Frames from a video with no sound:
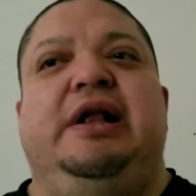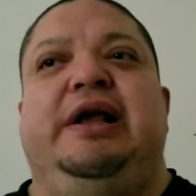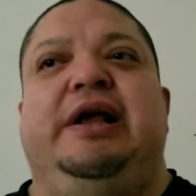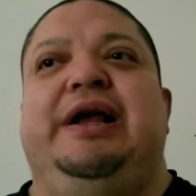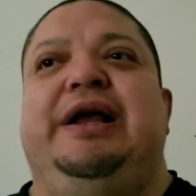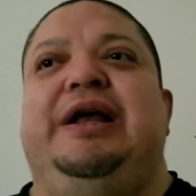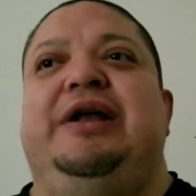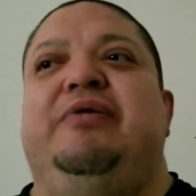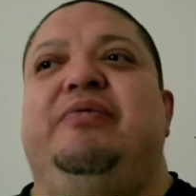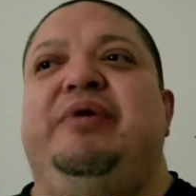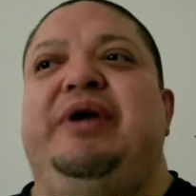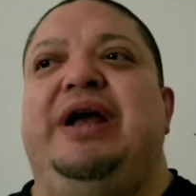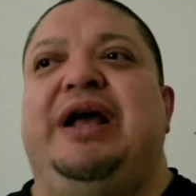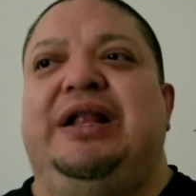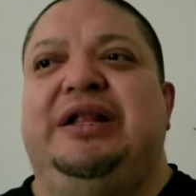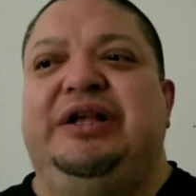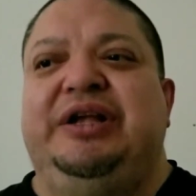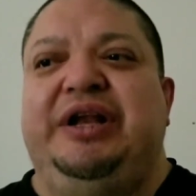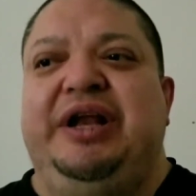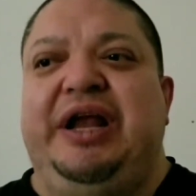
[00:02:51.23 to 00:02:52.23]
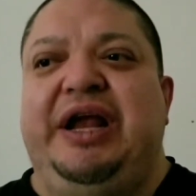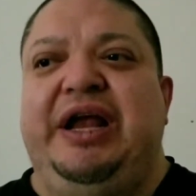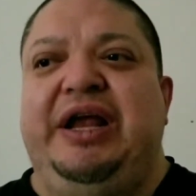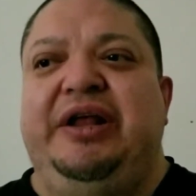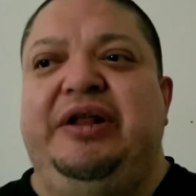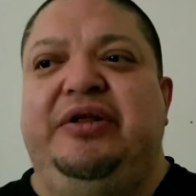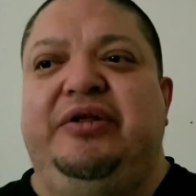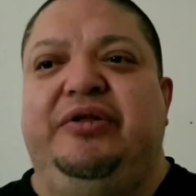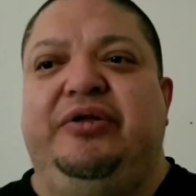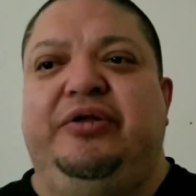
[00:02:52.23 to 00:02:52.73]
In reality,
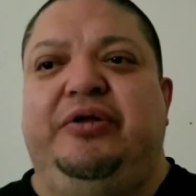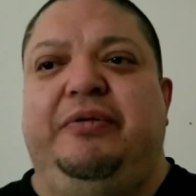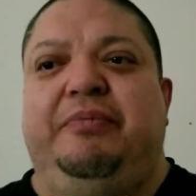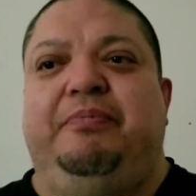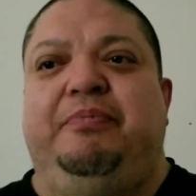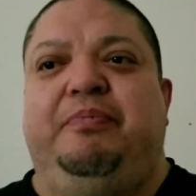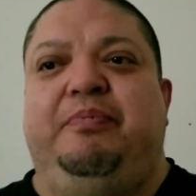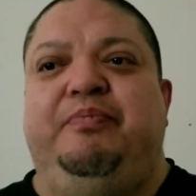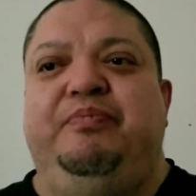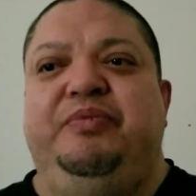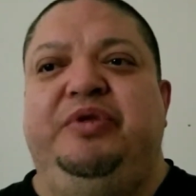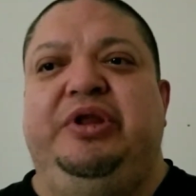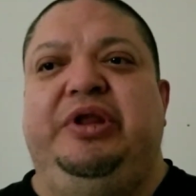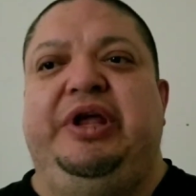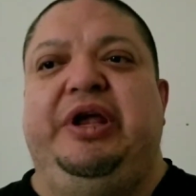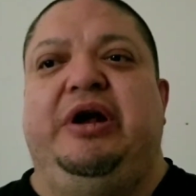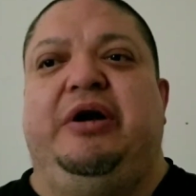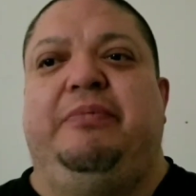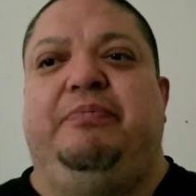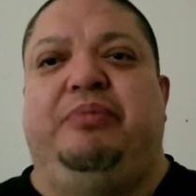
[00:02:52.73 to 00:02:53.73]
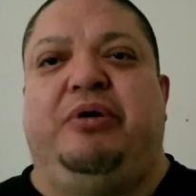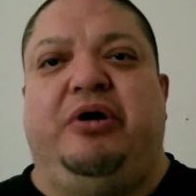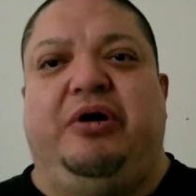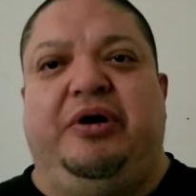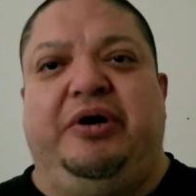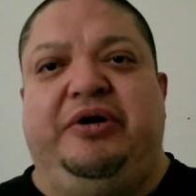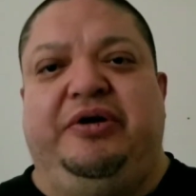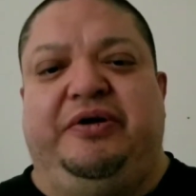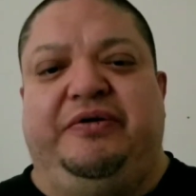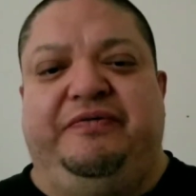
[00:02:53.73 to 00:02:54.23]
they they are
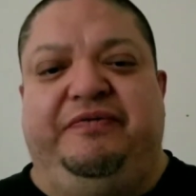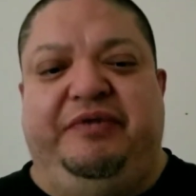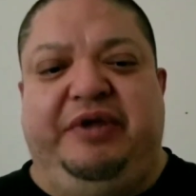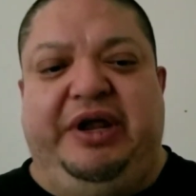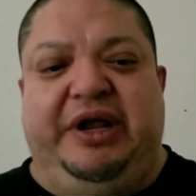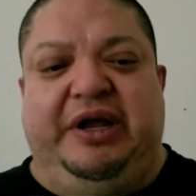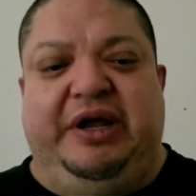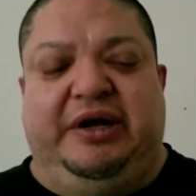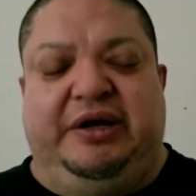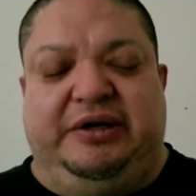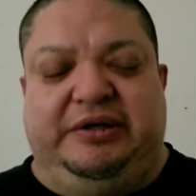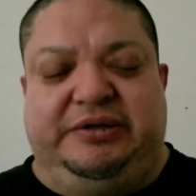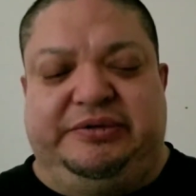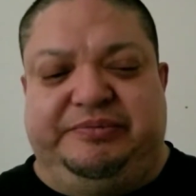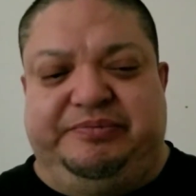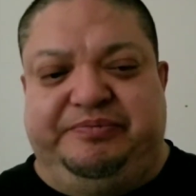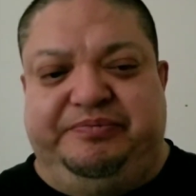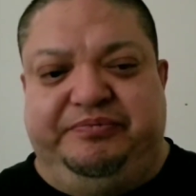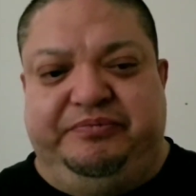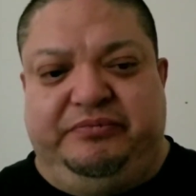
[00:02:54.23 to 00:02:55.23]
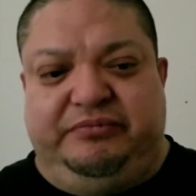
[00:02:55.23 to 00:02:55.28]
part of the um,